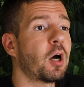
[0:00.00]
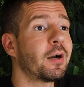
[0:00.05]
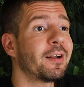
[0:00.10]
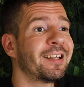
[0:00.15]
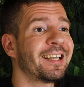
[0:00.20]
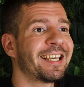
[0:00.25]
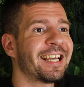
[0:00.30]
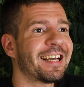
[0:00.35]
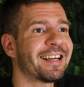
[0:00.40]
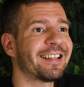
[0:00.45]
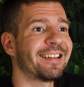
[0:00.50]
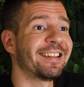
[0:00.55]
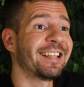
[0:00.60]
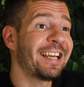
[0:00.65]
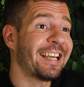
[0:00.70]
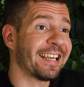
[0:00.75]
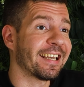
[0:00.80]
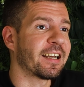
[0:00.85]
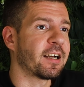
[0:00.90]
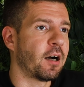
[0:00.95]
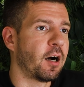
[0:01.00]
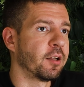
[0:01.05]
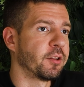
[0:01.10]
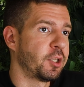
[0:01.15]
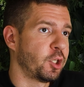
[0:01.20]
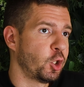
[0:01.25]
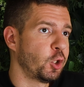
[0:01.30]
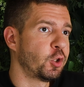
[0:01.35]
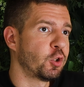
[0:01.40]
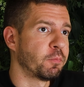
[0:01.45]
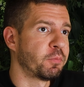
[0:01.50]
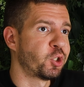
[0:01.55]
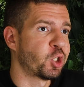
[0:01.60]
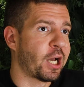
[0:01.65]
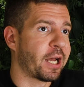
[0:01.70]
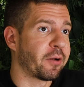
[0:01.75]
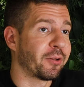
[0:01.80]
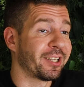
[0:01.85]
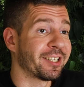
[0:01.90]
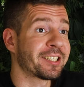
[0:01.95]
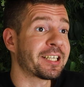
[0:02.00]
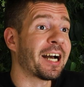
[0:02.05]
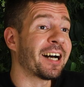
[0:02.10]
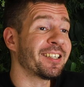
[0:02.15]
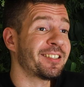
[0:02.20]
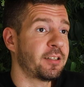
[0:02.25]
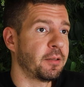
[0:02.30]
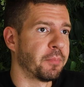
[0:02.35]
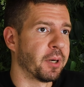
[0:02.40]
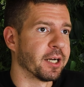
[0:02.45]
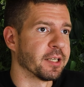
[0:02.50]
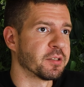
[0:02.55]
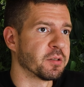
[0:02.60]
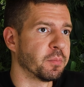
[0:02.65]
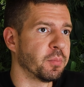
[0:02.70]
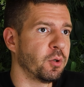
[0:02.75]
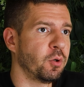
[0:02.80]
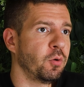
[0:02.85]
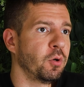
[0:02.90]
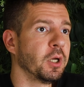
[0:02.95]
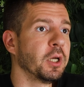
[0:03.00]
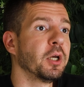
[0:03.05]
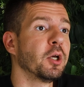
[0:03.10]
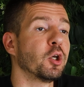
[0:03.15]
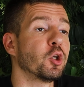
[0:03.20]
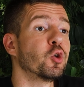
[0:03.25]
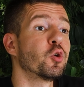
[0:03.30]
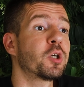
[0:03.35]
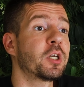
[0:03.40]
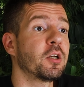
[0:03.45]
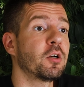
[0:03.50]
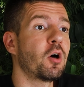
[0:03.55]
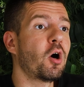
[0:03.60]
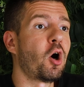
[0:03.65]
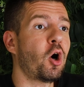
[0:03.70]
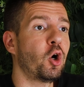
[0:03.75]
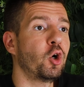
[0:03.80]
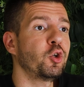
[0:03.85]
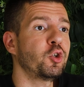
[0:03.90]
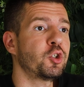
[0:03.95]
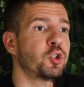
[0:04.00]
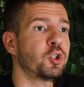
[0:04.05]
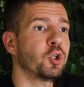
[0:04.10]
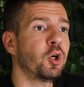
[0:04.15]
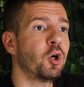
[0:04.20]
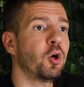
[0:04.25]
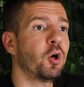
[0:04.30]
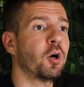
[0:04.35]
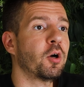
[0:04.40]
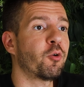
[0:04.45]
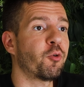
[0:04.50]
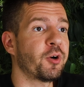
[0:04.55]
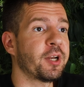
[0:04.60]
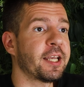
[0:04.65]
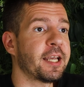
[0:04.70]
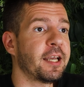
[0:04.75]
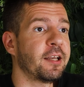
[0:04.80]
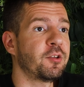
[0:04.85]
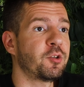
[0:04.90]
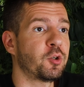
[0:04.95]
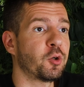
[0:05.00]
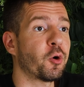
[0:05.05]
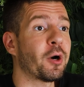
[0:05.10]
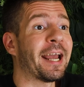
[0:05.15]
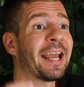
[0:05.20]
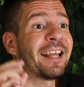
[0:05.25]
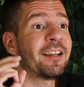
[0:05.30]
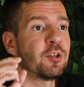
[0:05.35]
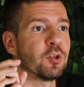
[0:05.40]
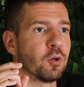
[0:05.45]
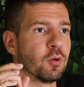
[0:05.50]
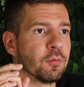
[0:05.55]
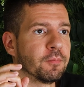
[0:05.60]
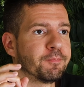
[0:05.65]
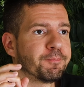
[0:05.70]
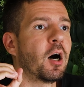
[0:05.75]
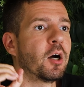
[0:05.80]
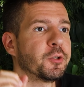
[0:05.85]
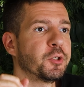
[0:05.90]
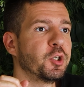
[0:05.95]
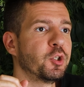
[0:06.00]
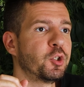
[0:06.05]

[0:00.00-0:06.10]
not only get a link on the YouTube channel that's customizable, you can also create your handle on